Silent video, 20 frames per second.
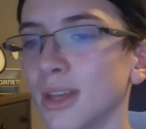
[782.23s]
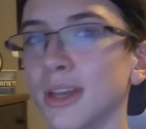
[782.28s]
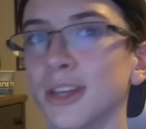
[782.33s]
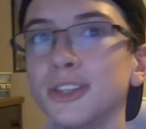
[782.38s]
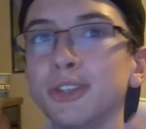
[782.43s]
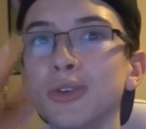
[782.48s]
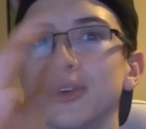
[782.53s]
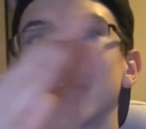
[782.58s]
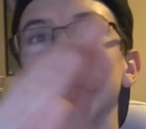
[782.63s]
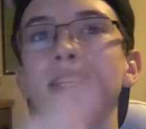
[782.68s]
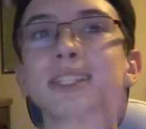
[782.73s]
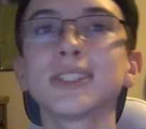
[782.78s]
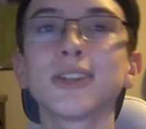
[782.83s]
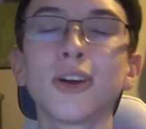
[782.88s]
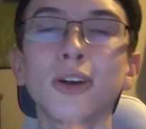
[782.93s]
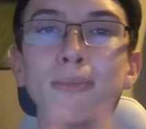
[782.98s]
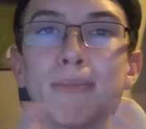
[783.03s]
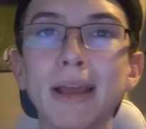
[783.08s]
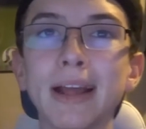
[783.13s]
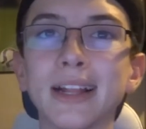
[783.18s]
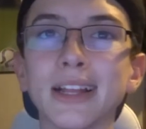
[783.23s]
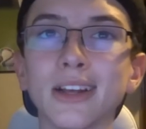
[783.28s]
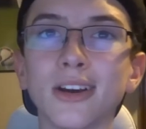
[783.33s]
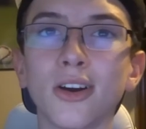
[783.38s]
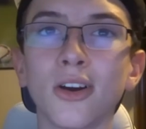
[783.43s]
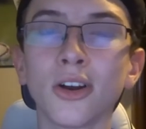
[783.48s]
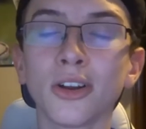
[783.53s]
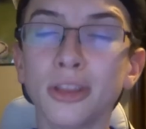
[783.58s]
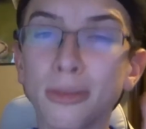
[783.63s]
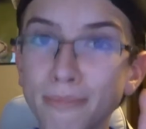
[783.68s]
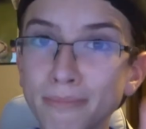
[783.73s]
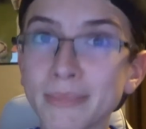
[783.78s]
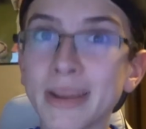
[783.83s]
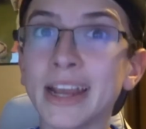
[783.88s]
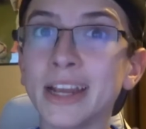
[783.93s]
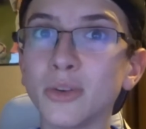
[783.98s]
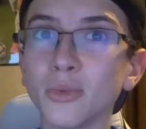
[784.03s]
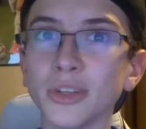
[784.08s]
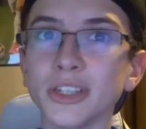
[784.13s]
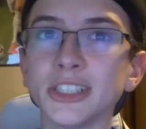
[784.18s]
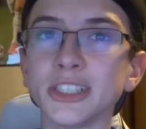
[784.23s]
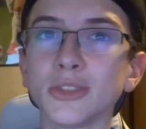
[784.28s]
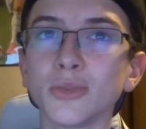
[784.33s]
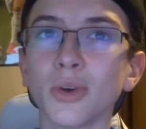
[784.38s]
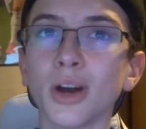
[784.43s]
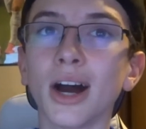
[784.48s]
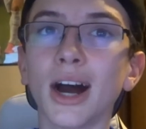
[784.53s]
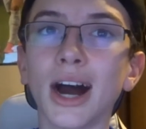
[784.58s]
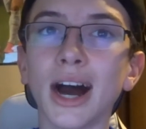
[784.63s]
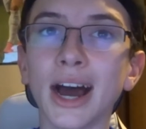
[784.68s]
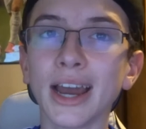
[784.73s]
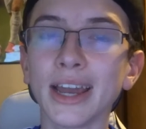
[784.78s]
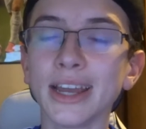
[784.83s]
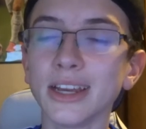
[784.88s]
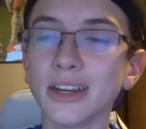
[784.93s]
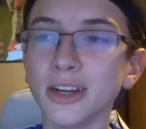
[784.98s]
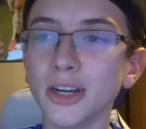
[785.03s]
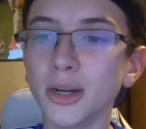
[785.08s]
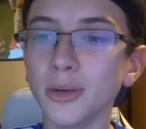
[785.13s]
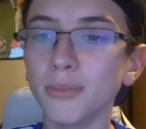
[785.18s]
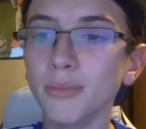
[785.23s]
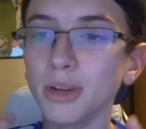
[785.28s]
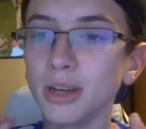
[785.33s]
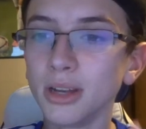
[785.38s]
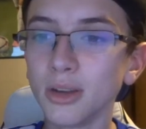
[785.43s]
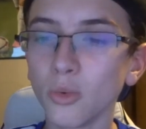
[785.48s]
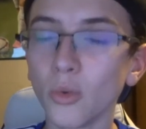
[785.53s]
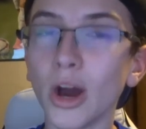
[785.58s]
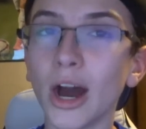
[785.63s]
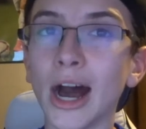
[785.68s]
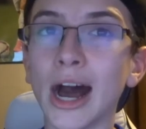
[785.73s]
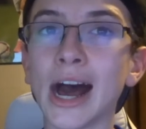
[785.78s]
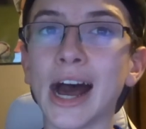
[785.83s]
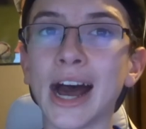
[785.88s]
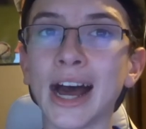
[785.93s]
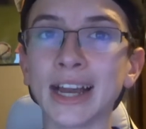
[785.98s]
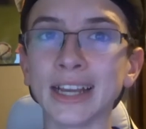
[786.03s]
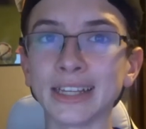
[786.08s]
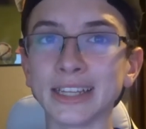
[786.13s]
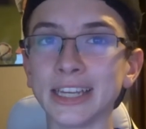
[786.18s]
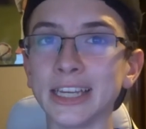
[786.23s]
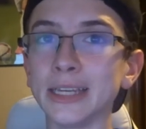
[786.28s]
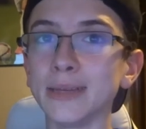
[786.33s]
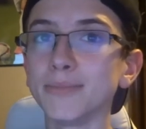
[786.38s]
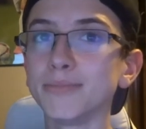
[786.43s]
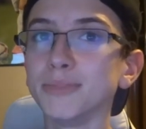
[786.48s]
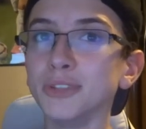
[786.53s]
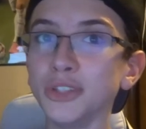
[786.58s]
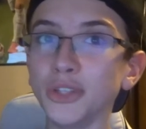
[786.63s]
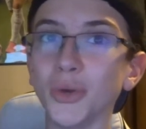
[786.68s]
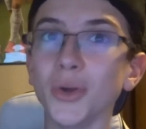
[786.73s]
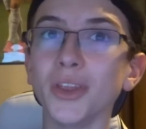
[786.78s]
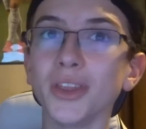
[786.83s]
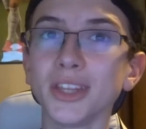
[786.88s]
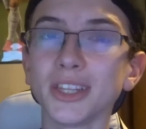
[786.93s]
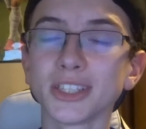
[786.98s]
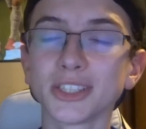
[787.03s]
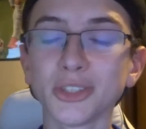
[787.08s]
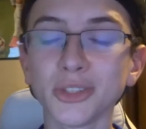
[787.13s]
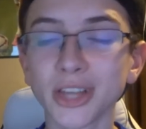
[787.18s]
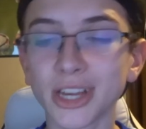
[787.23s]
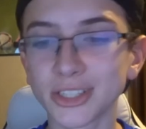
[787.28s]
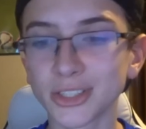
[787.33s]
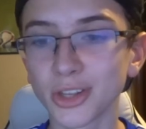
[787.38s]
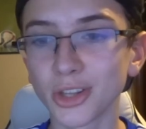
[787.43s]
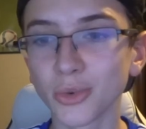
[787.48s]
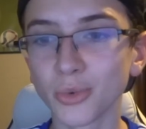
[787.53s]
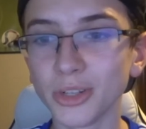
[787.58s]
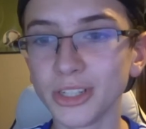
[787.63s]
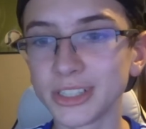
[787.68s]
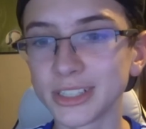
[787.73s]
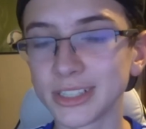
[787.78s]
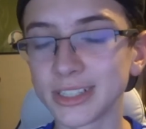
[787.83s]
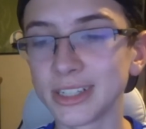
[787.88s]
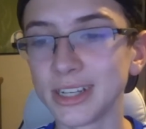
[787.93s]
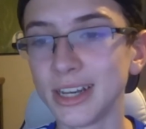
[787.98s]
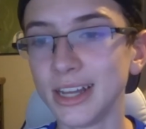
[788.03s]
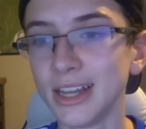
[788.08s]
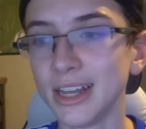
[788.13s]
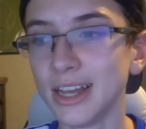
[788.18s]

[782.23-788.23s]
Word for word: You guys are the main reason why I keep doing this. You guys are the reason.